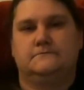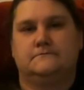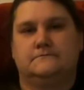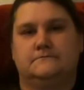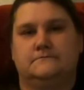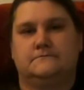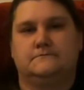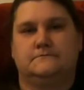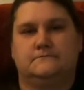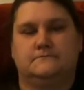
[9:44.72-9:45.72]

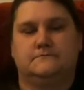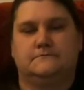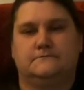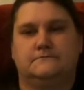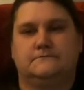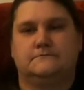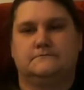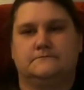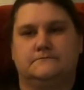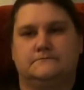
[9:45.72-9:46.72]

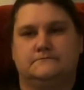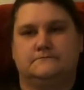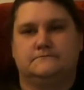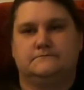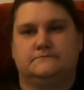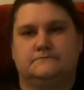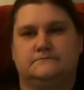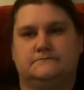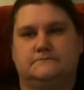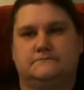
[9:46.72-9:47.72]

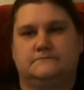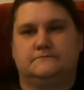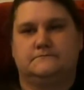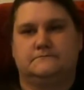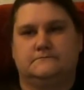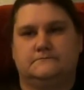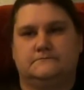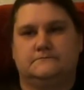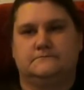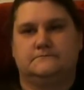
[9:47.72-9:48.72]
[no speech]